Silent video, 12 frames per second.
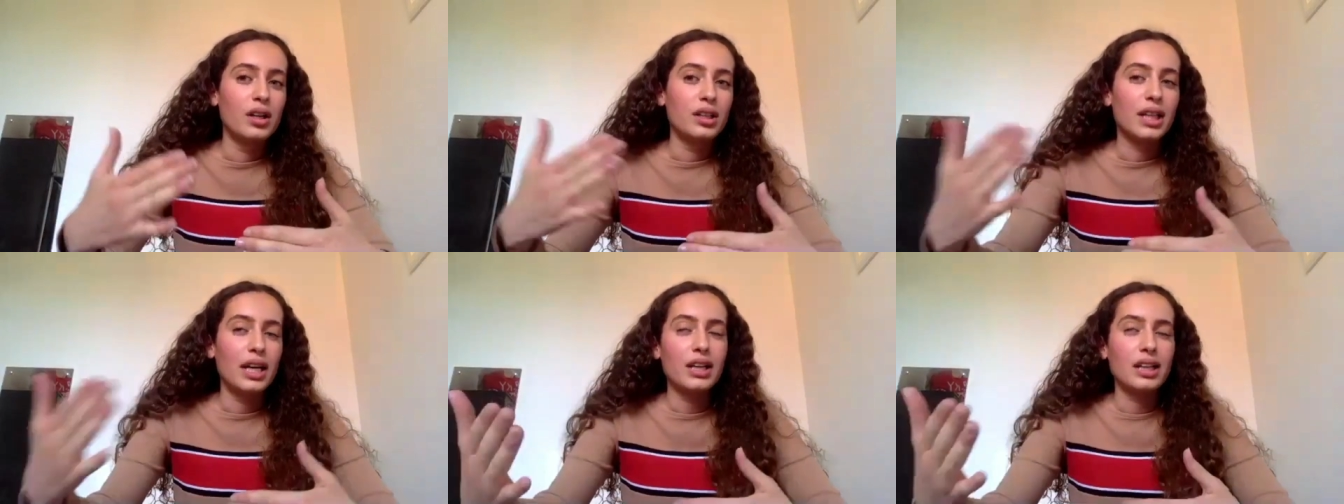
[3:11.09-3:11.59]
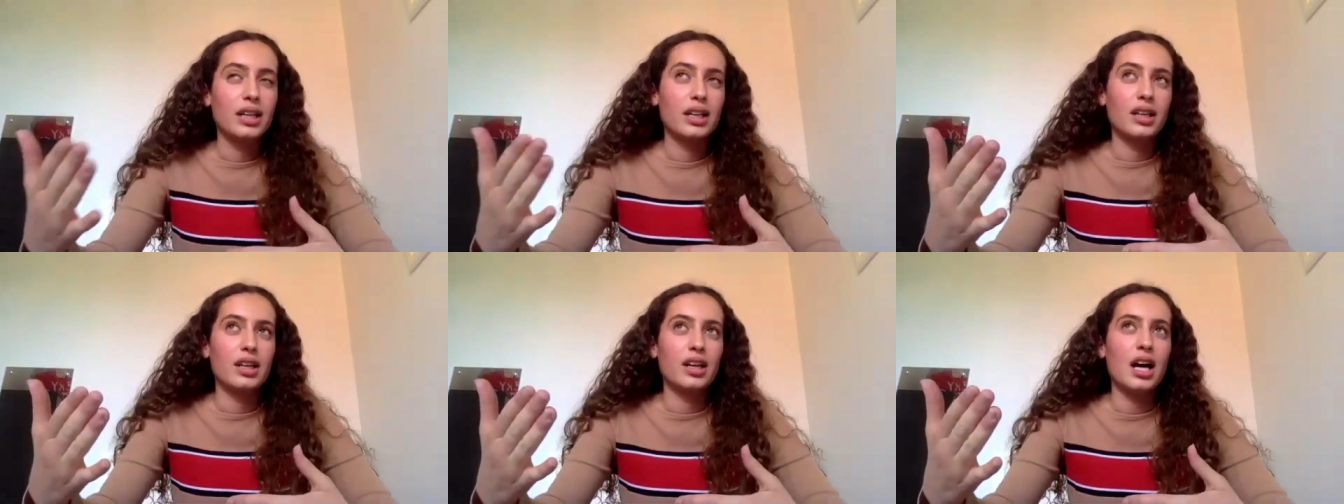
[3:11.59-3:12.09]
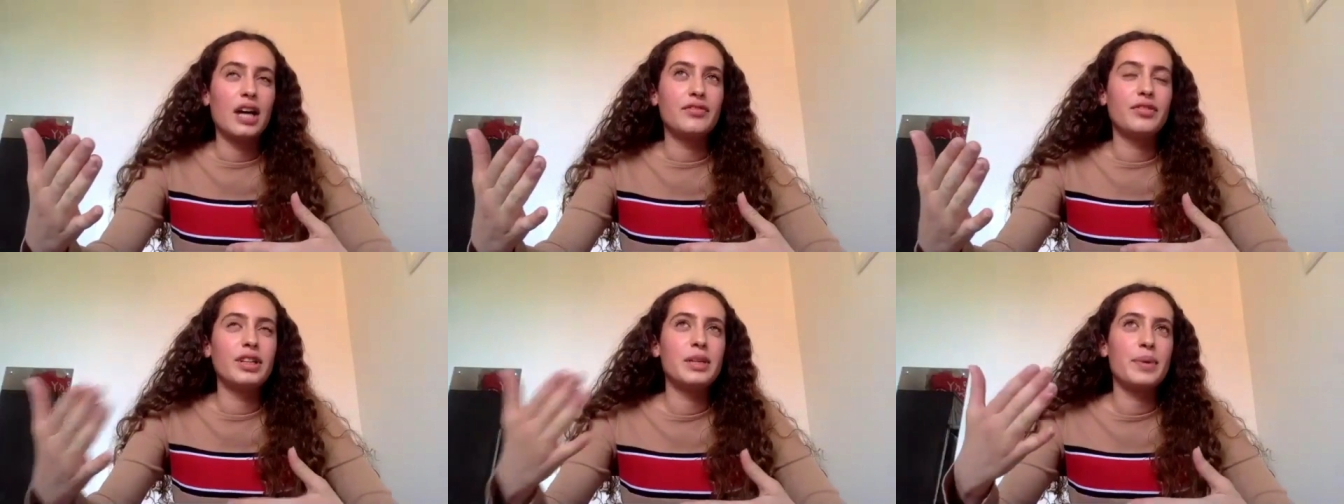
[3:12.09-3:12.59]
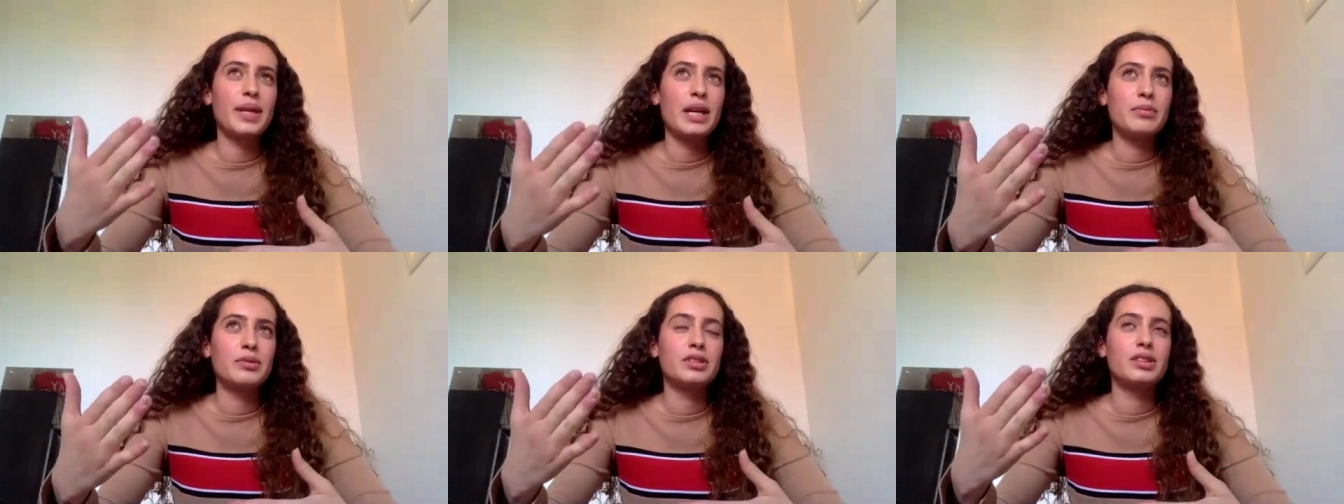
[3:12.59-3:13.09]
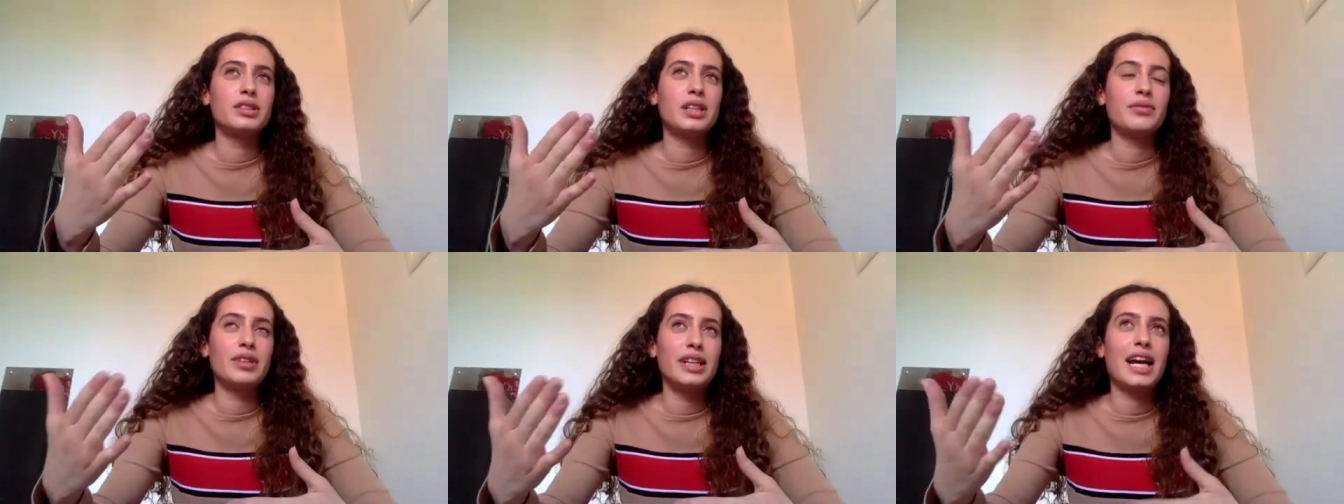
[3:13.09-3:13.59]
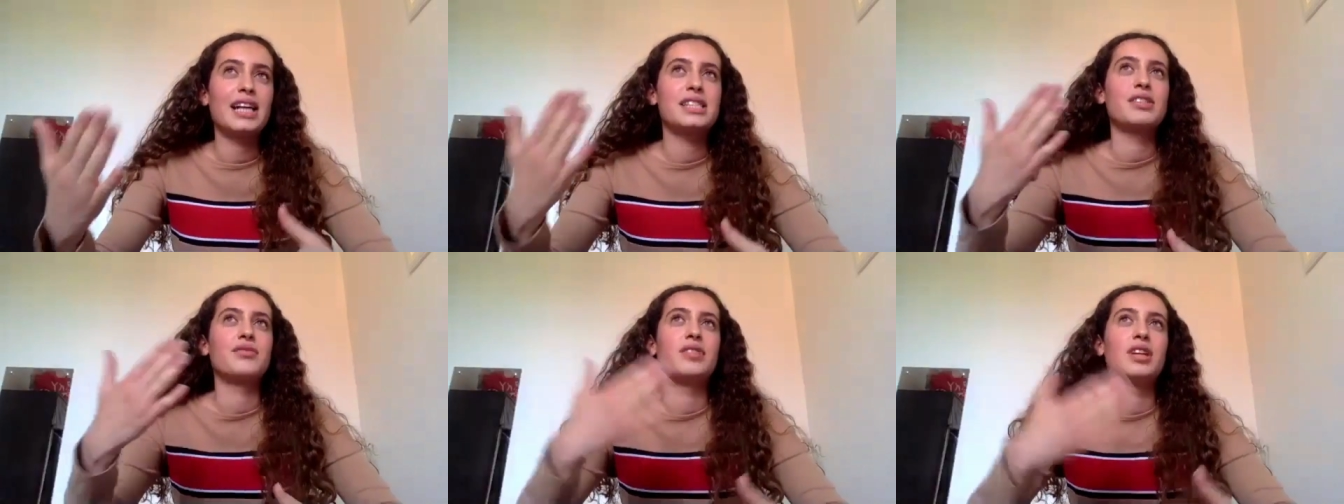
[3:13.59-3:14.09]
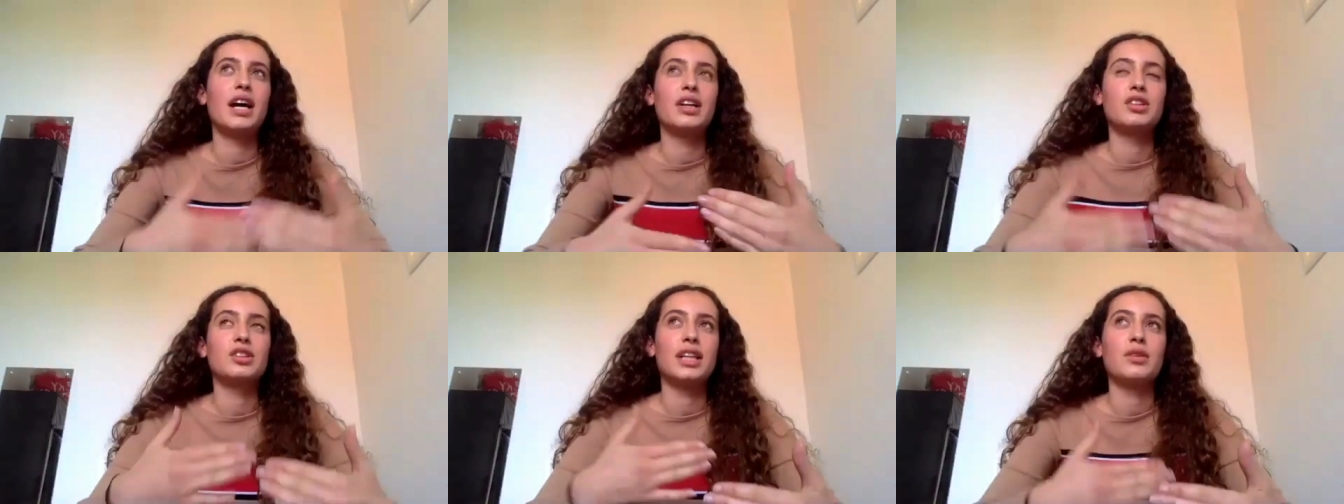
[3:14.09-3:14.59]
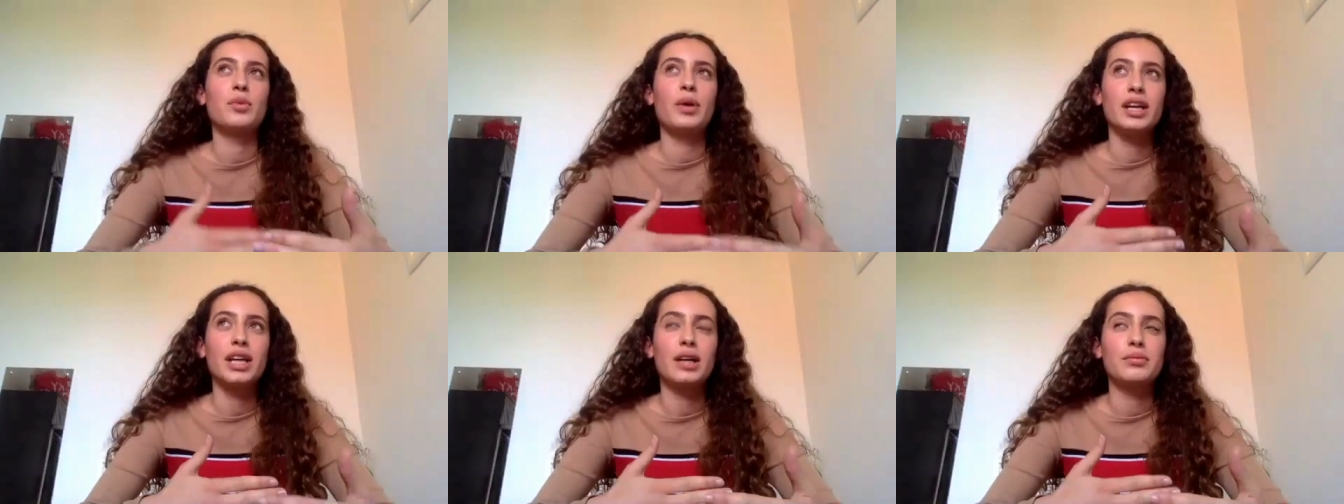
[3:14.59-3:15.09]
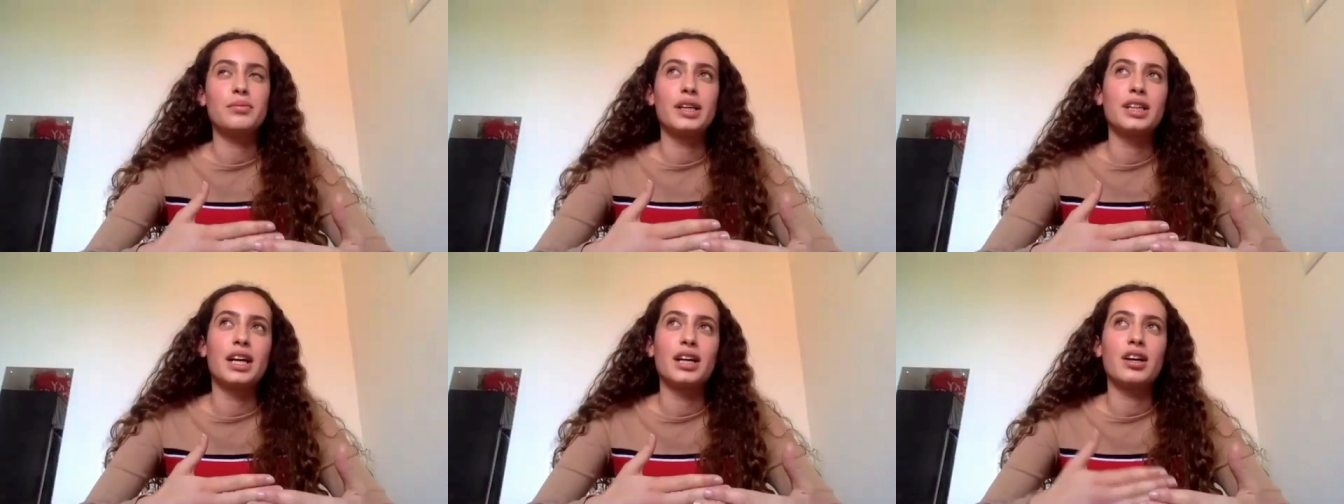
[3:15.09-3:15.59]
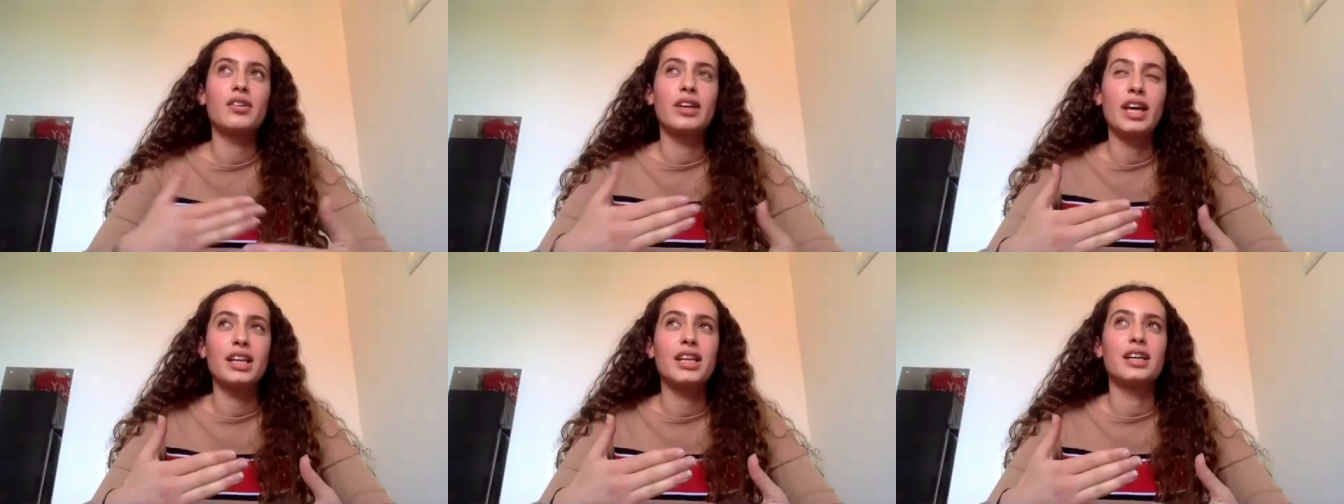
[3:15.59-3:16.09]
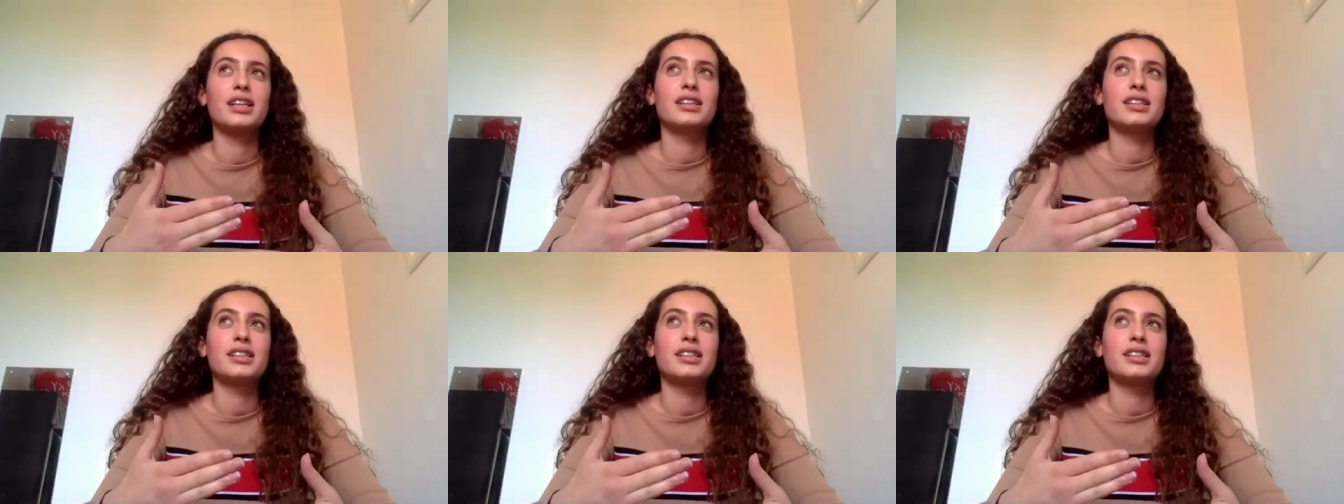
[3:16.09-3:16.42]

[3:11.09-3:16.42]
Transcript: like I've really been able, I've really had to rely on God, like waking up and being like, okay, like